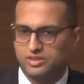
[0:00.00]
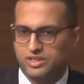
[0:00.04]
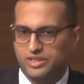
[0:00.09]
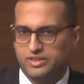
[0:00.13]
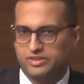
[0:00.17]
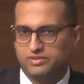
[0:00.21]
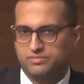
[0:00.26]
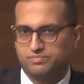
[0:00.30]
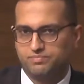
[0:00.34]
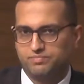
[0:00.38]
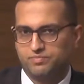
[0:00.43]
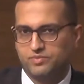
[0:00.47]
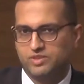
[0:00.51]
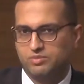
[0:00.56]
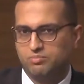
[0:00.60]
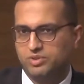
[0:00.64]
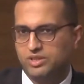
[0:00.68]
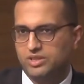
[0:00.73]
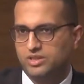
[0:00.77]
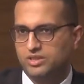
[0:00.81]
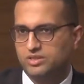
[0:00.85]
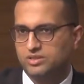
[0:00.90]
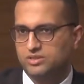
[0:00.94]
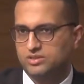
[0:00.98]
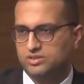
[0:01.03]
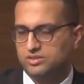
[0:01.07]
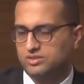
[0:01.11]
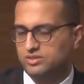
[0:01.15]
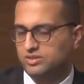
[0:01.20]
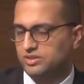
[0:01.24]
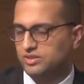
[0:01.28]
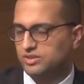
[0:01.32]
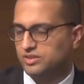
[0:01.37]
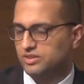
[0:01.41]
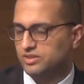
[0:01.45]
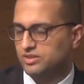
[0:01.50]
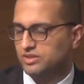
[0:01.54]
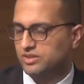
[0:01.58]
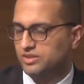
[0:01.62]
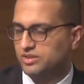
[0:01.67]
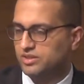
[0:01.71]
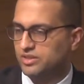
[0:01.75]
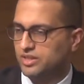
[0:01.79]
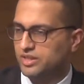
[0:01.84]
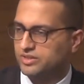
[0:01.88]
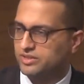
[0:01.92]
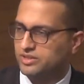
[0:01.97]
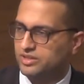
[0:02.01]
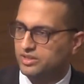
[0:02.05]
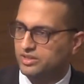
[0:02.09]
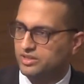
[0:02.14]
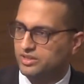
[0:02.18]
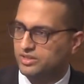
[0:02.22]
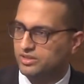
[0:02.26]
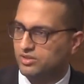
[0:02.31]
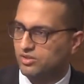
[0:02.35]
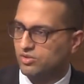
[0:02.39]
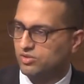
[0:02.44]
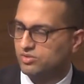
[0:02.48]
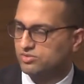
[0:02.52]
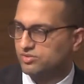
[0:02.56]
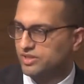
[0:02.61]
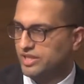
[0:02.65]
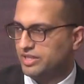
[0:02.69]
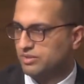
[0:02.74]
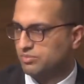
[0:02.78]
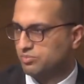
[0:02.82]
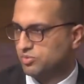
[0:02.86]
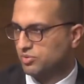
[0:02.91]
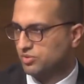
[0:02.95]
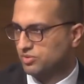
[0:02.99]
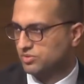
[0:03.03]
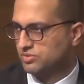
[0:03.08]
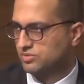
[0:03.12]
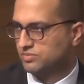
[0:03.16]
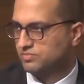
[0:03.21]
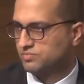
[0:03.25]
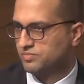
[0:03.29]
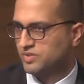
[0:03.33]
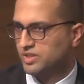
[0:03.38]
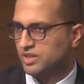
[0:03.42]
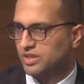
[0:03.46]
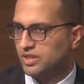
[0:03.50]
like the beacons at the old airport.